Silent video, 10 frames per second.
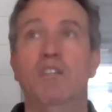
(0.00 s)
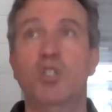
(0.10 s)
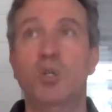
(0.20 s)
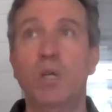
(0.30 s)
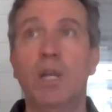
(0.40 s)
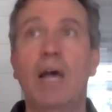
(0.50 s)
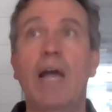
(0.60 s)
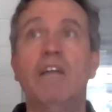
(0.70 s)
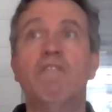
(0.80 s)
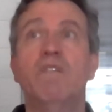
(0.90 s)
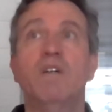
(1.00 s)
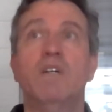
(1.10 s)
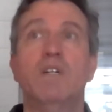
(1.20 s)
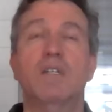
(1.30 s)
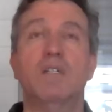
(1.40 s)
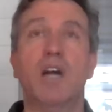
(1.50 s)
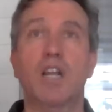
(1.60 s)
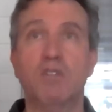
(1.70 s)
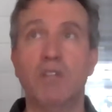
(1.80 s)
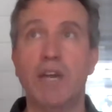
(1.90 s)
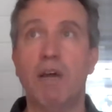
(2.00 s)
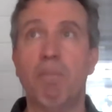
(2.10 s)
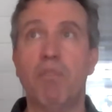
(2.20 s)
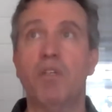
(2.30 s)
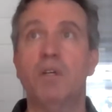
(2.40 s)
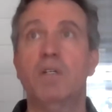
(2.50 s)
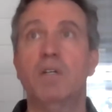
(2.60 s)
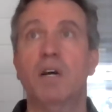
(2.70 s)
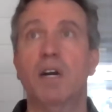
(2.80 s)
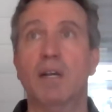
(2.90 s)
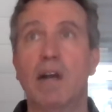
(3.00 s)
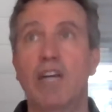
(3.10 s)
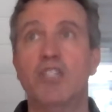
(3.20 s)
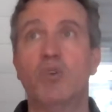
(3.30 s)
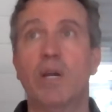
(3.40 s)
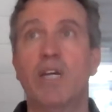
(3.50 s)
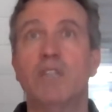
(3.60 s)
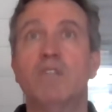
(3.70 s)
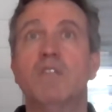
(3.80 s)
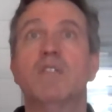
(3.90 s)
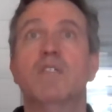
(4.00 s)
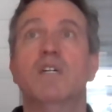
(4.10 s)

true to life, color depth, contrast,